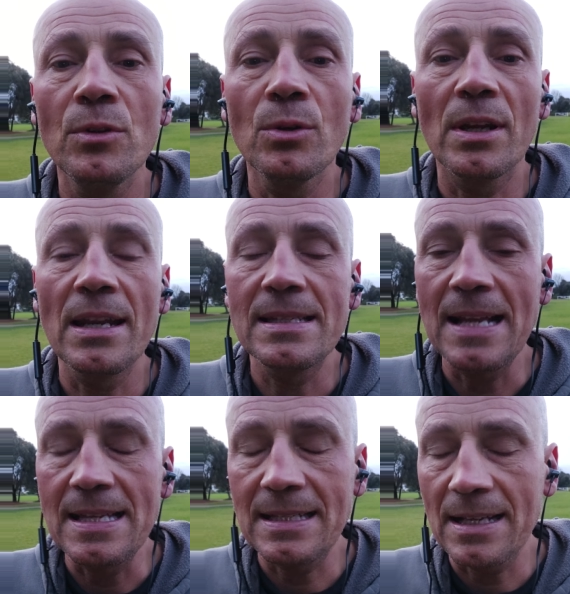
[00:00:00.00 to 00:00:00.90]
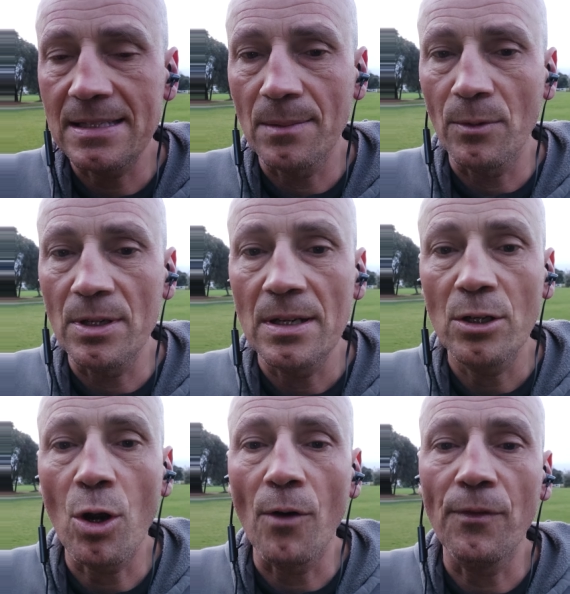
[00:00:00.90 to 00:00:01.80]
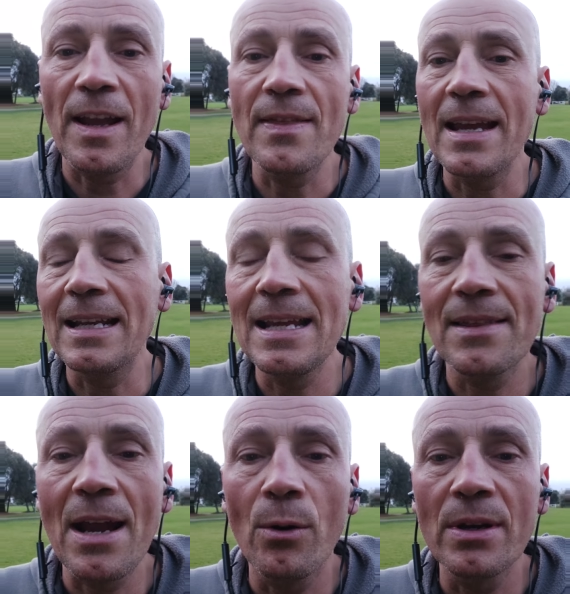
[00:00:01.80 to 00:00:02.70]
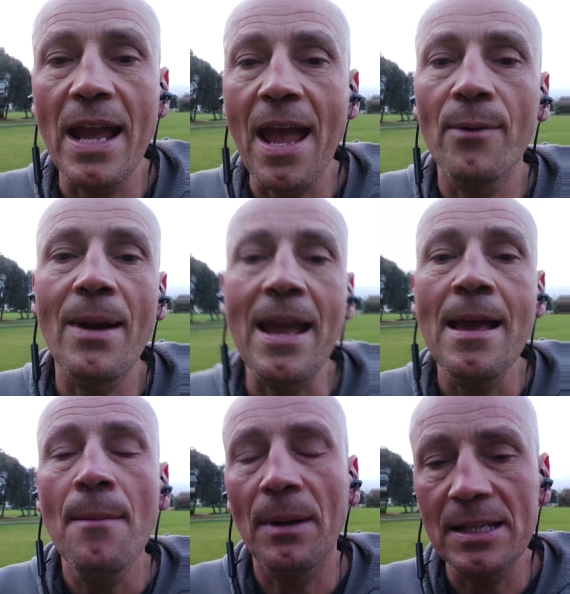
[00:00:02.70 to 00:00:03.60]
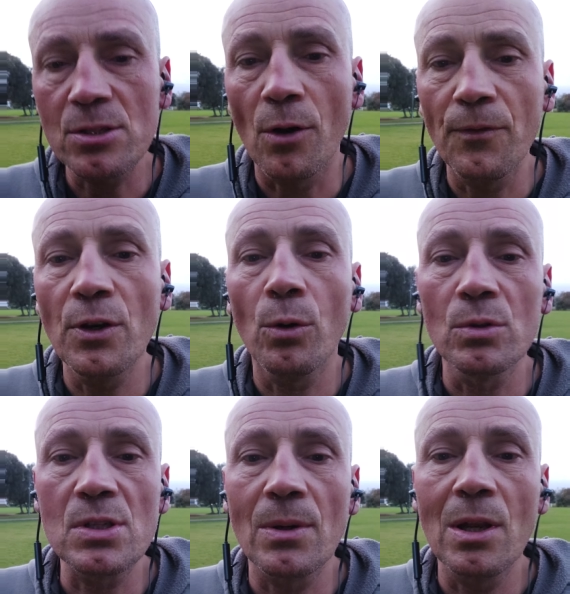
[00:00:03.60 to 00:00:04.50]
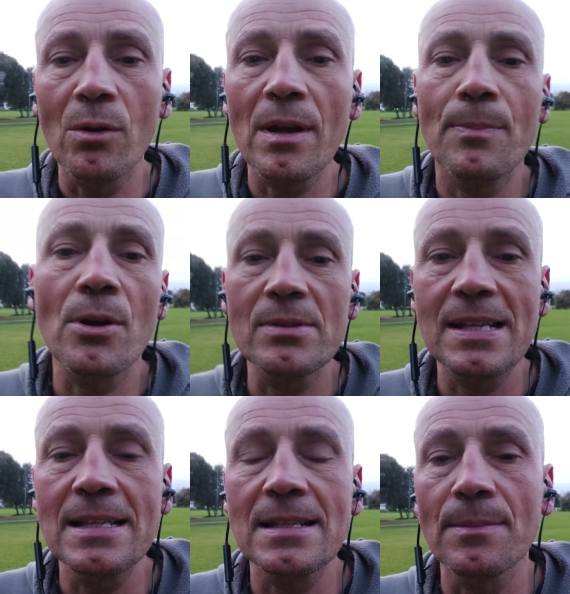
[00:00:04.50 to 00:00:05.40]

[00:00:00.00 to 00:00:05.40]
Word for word: You can assess, can someone cough, can they clear their own airway, but it's often also a longer process.